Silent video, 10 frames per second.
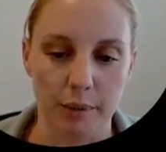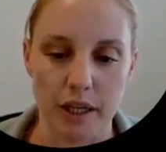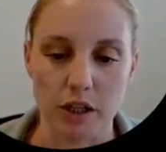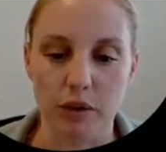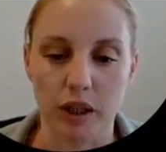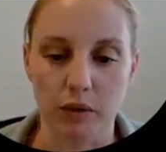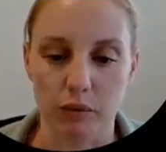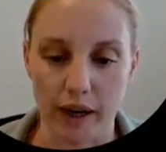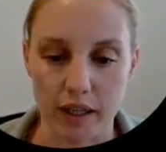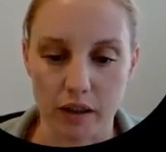You can
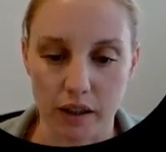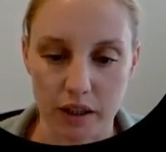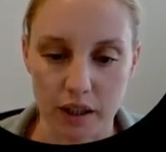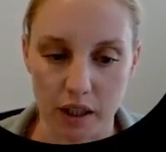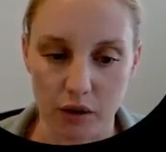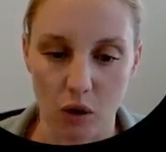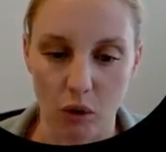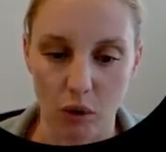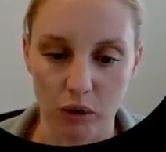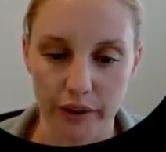right click and
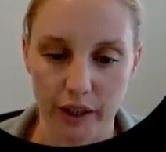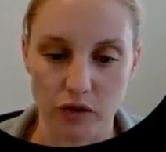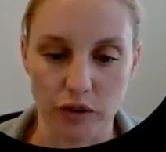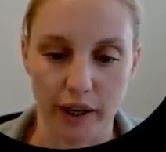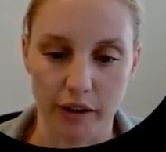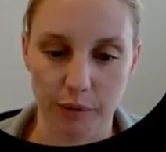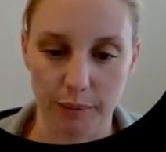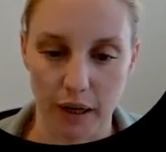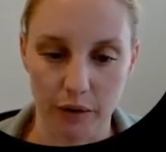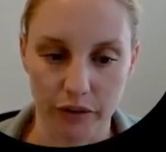hold and drag your
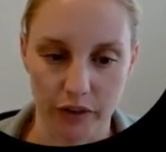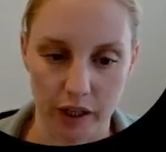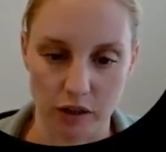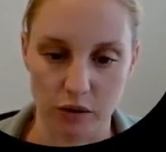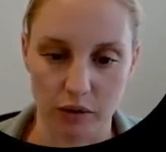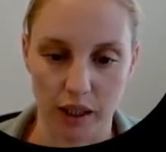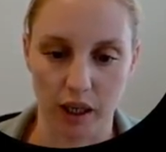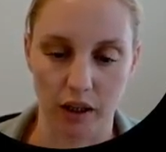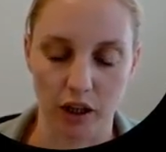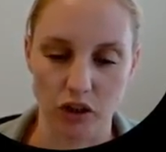mouse, and you
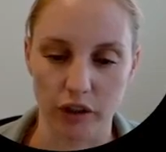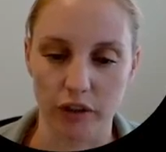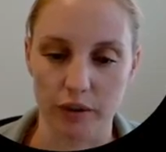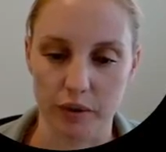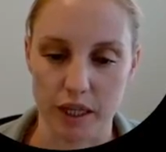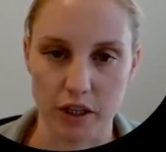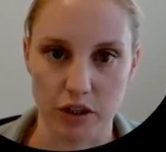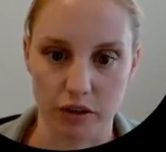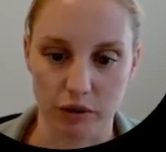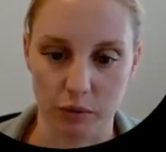can adjust the
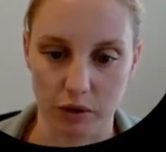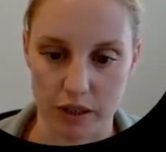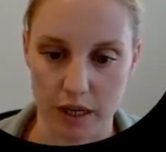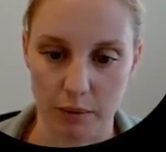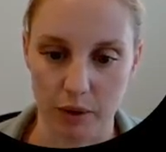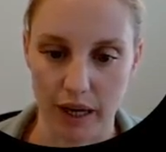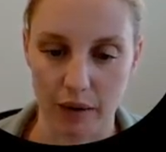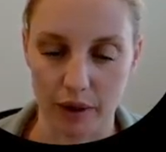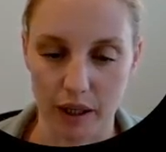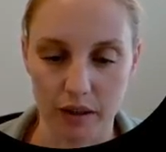rotation of your Worktable that
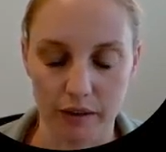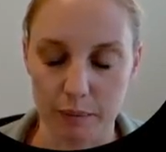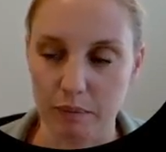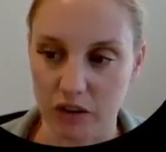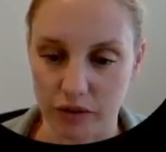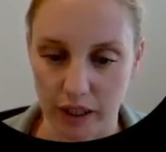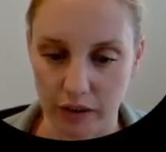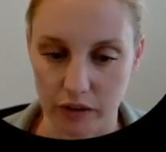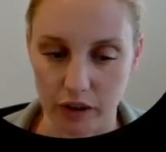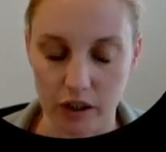way. It's much
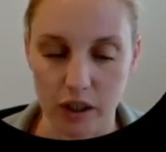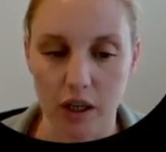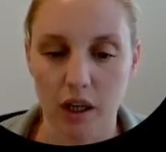faster.